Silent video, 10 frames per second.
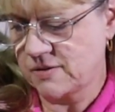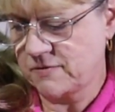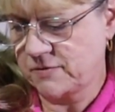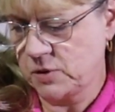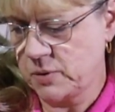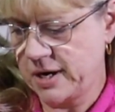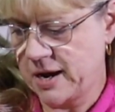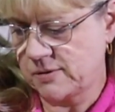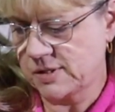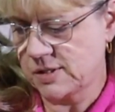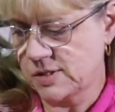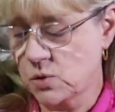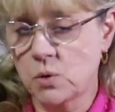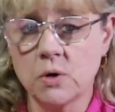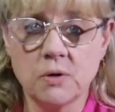fluid ounces
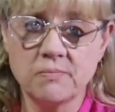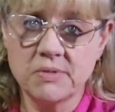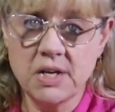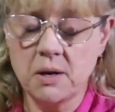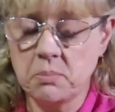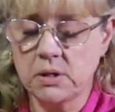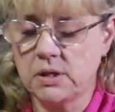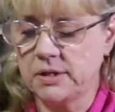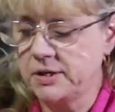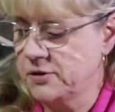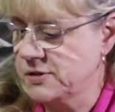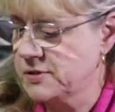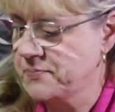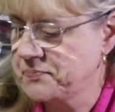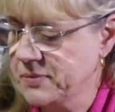or 10 milliliters.